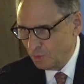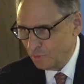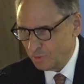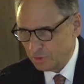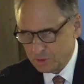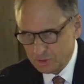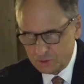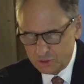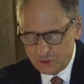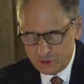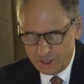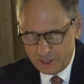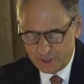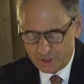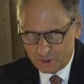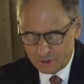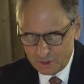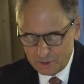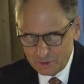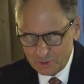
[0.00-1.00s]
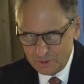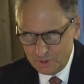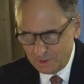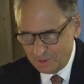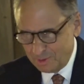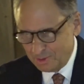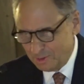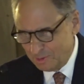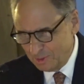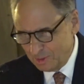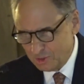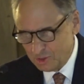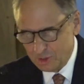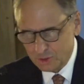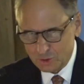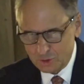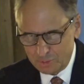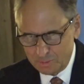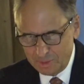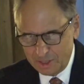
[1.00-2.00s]
movers and shakers and the
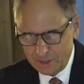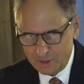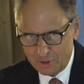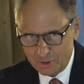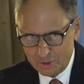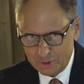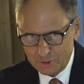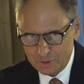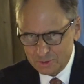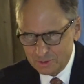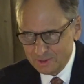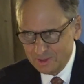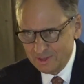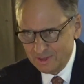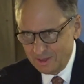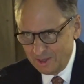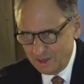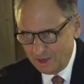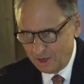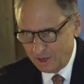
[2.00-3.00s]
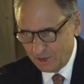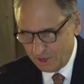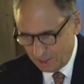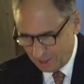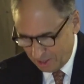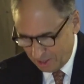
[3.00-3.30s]
decision makers are